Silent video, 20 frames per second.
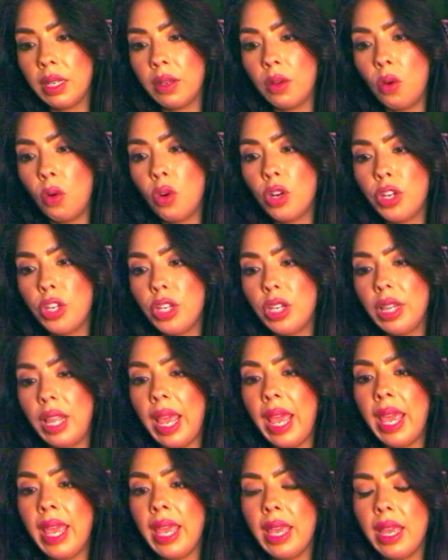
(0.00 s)
or
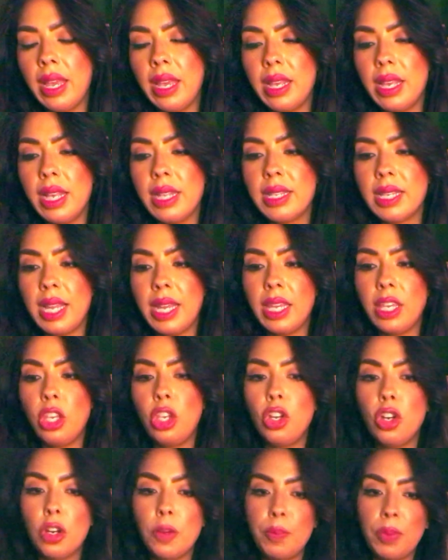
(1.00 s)
they it's like
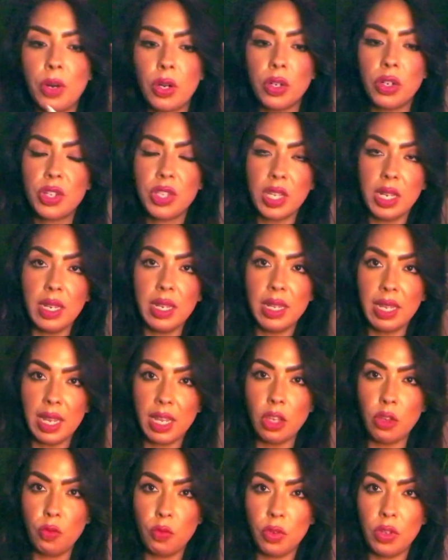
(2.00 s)
your person that
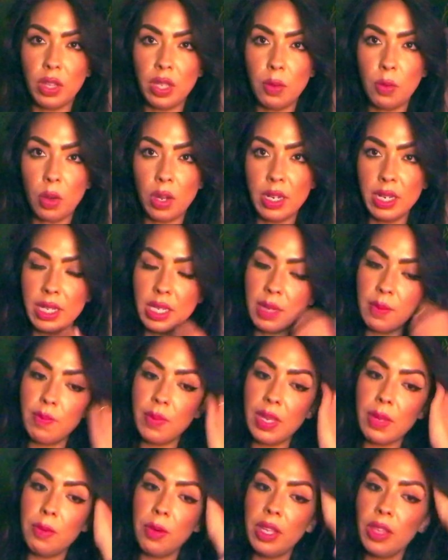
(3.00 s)
you really wanted to
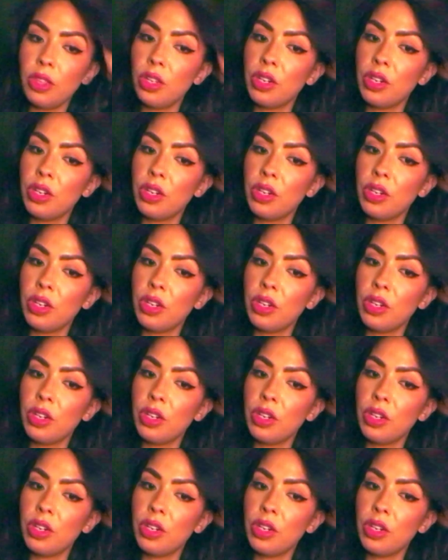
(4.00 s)
be with,